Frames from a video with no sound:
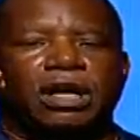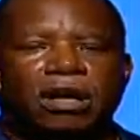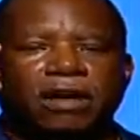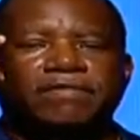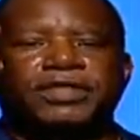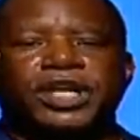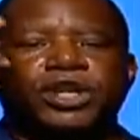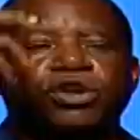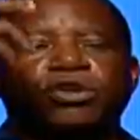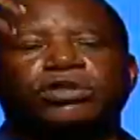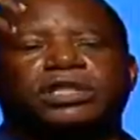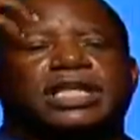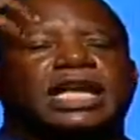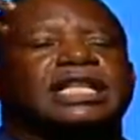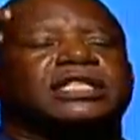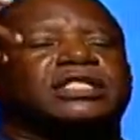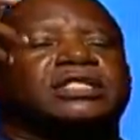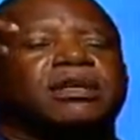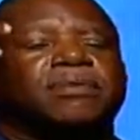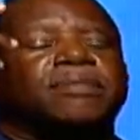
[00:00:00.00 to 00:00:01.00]
of the New
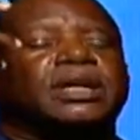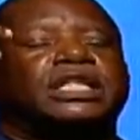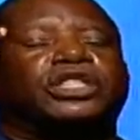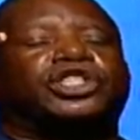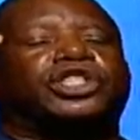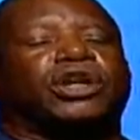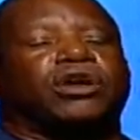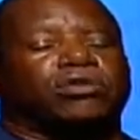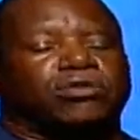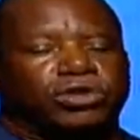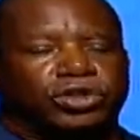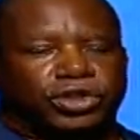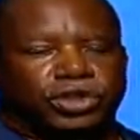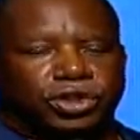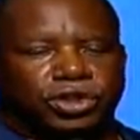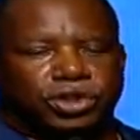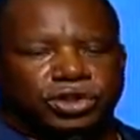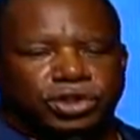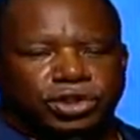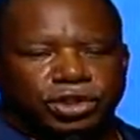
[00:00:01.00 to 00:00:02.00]
Testament
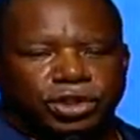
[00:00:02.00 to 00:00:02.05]
church.